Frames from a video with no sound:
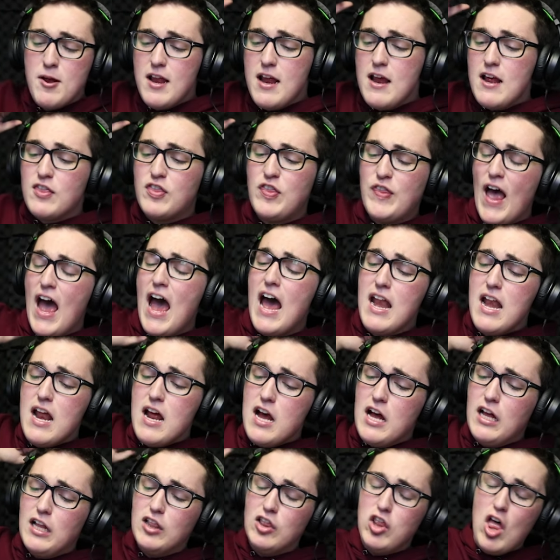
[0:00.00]
Will I'm
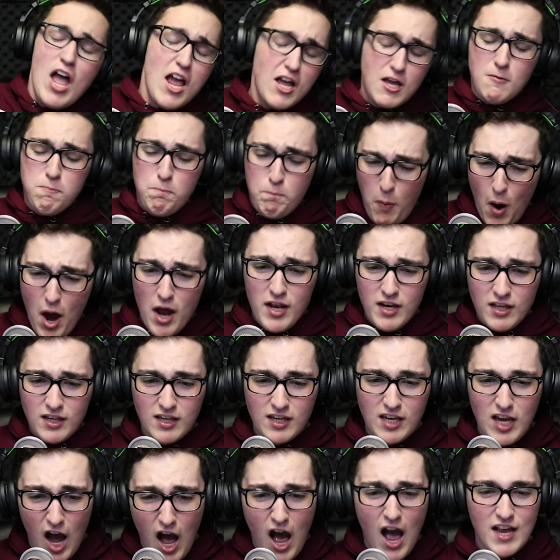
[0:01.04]
just like button,
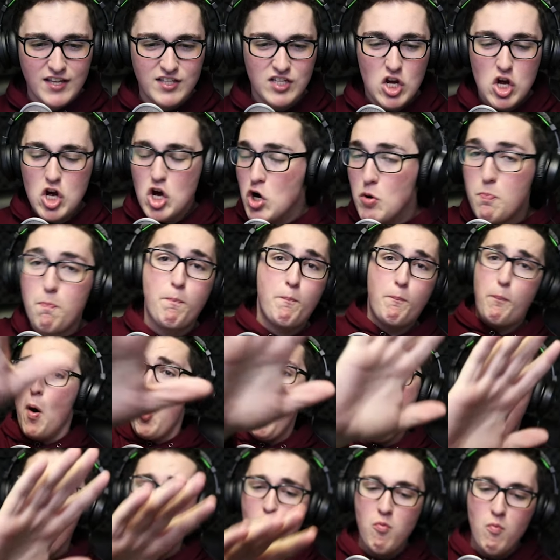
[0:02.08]
guys. Button, okay.
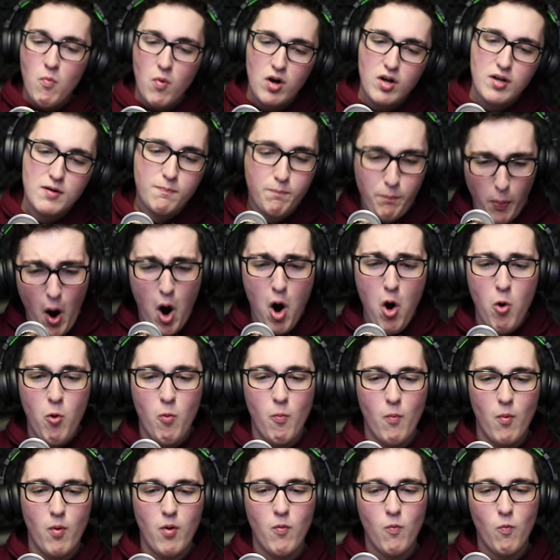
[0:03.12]
Boom. Do it. Just, do, Boom.
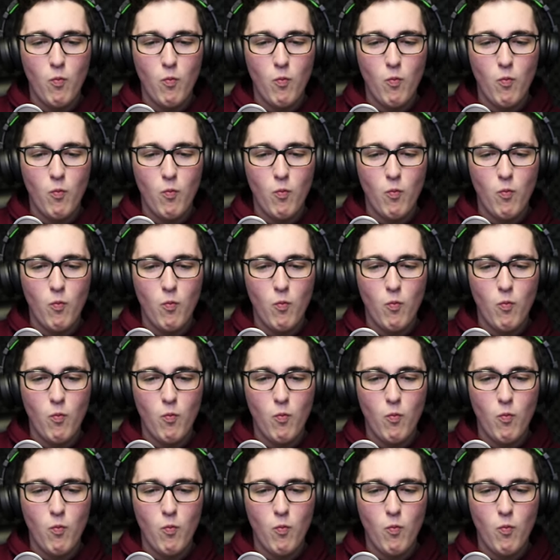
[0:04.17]
do it.